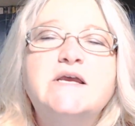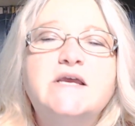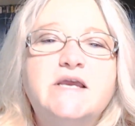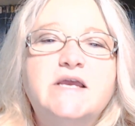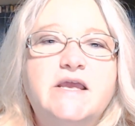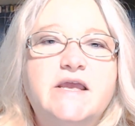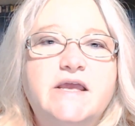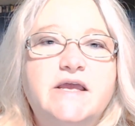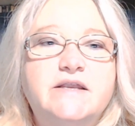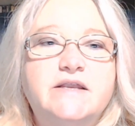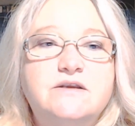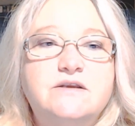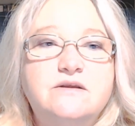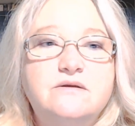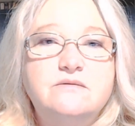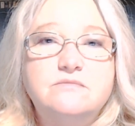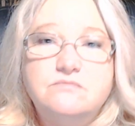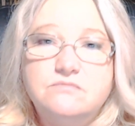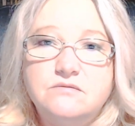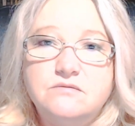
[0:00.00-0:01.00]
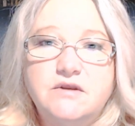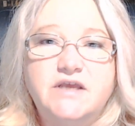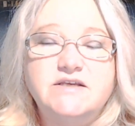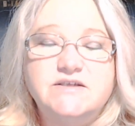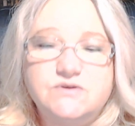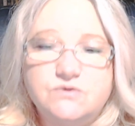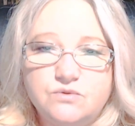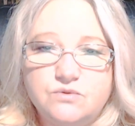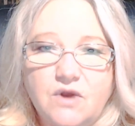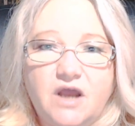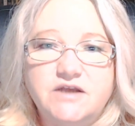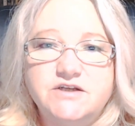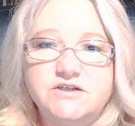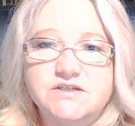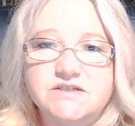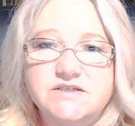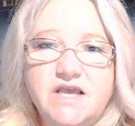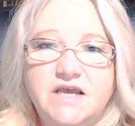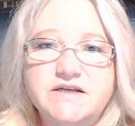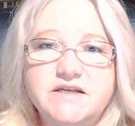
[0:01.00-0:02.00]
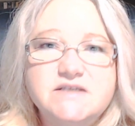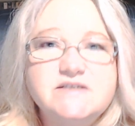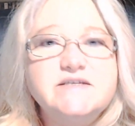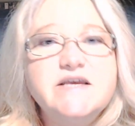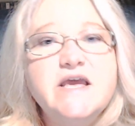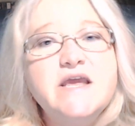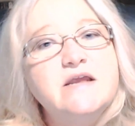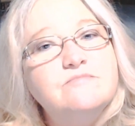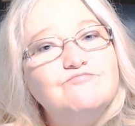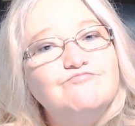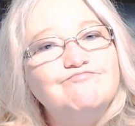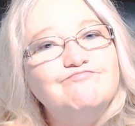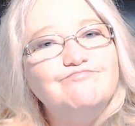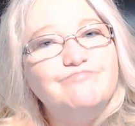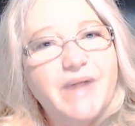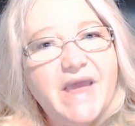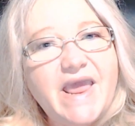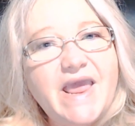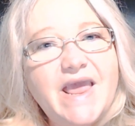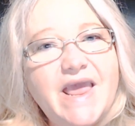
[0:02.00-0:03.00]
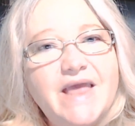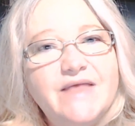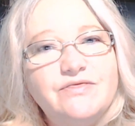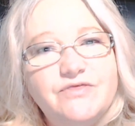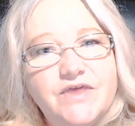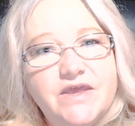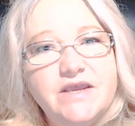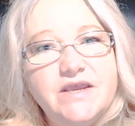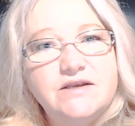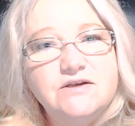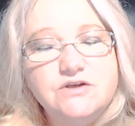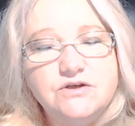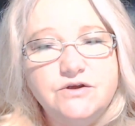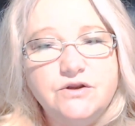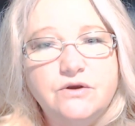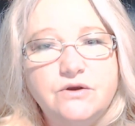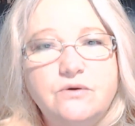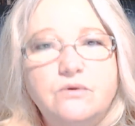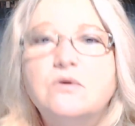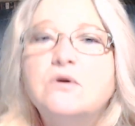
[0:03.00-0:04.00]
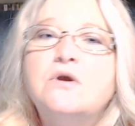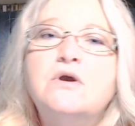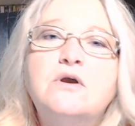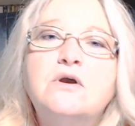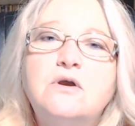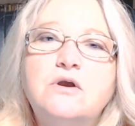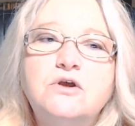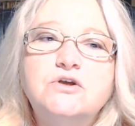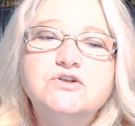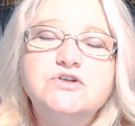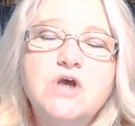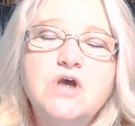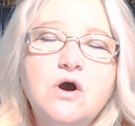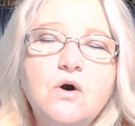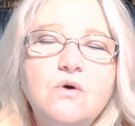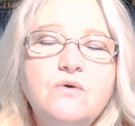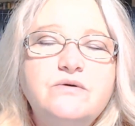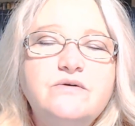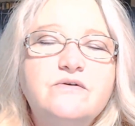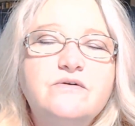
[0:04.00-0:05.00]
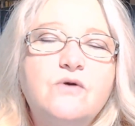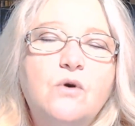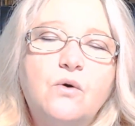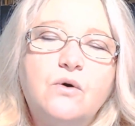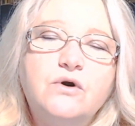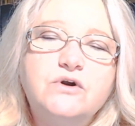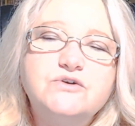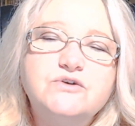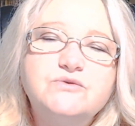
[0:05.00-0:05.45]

And as I just got done saying, bad thing to do. So, of course, we get